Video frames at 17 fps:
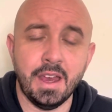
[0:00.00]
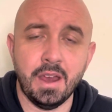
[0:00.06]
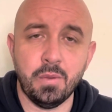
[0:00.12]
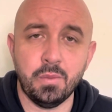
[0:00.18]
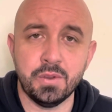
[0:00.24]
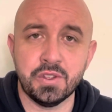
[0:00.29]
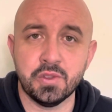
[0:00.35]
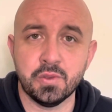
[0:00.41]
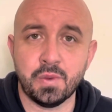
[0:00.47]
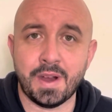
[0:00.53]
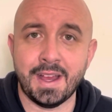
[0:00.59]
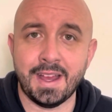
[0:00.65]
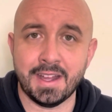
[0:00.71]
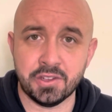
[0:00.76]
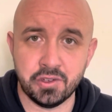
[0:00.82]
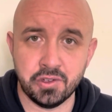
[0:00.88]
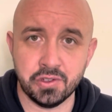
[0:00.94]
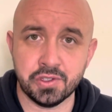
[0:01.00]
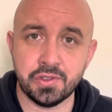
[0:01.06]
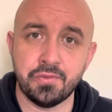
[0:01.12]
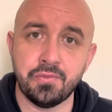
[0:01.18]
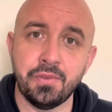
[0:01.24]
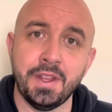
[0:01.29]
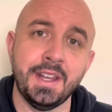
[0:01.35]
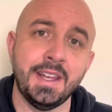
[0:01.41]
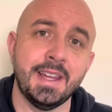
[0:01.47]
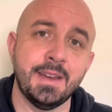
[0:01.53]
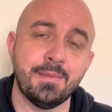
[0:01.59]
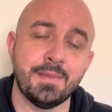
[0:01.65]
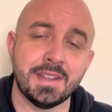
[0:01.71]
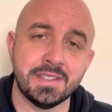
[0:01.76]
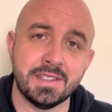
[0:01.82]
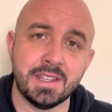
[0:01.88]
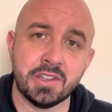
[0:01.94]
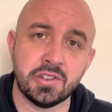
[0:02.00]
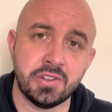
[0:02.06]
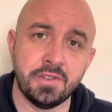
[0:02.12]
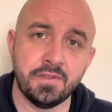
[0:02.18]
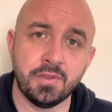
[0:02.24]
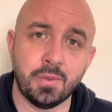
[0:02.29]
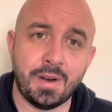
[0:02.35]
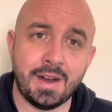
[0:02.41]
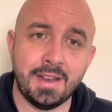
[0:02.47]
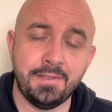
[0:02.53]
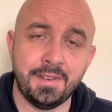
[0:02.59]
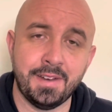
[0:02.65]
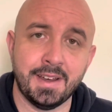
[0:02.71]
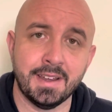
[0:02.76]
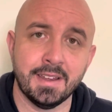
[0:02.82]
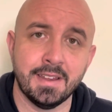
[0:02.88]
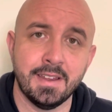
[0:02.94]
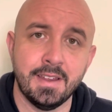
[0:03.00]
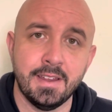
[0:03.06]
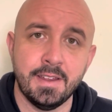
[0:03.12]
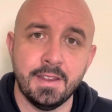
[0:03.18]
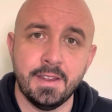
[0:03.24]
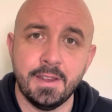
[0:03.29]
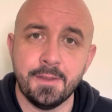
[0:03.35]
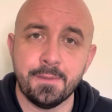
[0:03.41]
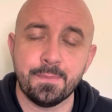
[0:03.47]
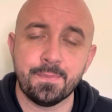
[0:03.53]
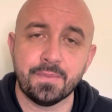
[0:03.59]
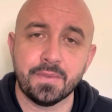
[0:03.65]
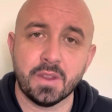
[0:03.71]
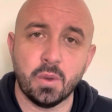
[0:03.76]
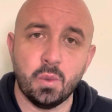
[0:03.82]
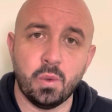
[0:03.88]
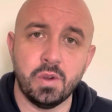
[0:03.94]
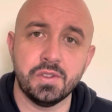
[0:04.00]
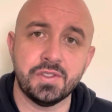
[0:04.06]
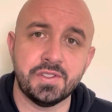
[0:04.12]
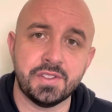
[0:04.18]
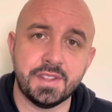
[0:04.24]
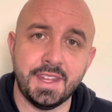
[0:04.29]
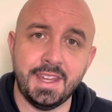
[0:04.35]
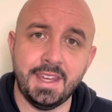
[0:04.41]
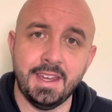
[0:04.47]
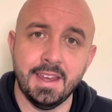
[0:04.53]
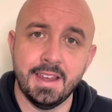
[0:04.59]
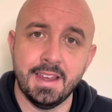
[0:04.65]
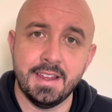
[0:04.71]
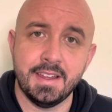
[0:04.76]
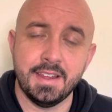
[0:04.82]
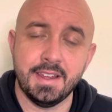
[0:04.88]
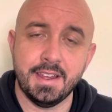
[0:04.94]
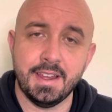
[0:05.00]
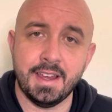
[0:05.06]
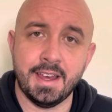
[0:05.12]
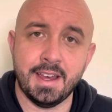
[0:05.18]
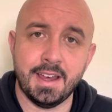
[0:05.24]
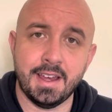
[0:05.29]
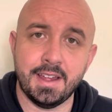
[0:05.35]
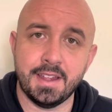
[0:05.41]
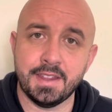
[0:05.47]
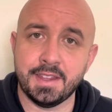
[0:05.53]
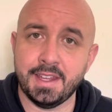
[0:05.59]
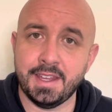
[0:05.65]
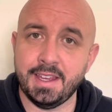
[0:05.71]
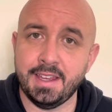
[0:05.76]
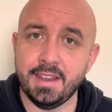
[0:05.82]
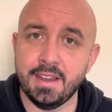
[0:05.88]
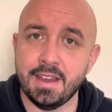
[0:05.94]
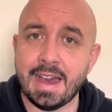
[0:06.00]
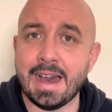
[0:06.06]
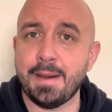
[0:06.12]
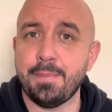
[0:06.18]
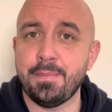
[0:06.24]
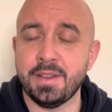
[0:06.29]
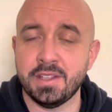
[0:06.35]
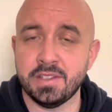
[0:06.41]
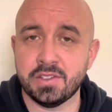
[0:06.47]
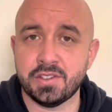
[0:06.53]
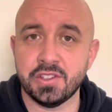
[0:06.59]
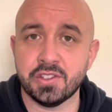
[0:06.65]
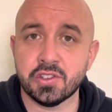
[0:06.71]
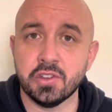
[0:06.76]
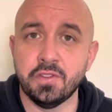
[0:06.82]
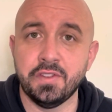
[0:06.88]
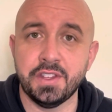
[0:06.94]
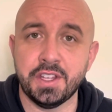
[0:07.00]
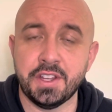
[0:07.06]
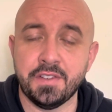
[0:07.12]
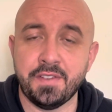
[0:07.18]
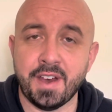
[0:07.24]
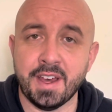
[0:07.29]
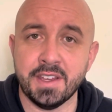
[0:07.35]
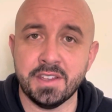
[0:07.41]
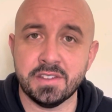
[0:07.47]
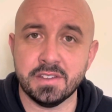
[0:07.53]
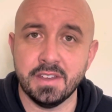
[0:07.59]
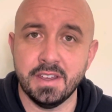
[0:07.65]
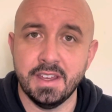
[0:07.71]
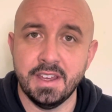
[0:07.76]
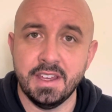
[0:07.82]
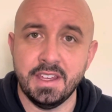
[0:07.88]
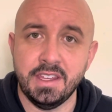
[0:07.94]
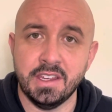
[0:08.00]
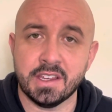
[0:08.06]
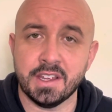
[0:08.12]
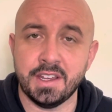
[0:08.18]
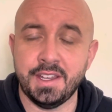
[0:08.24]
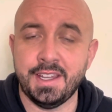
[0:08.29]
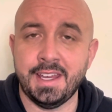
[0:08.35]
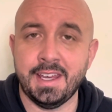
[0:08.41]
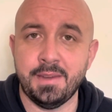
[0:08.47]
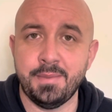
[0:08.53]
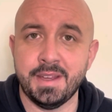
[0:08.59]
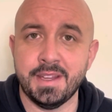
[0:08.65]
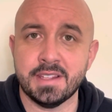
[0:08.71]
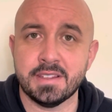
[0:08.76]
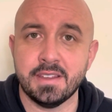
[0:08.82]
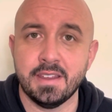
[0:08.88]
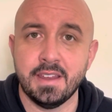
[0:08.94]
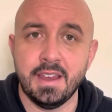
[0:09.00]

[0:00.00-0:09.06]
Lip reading: which is why I chose to rename that section of the Wi-Fi. Once the app has discovered the device, you can name it,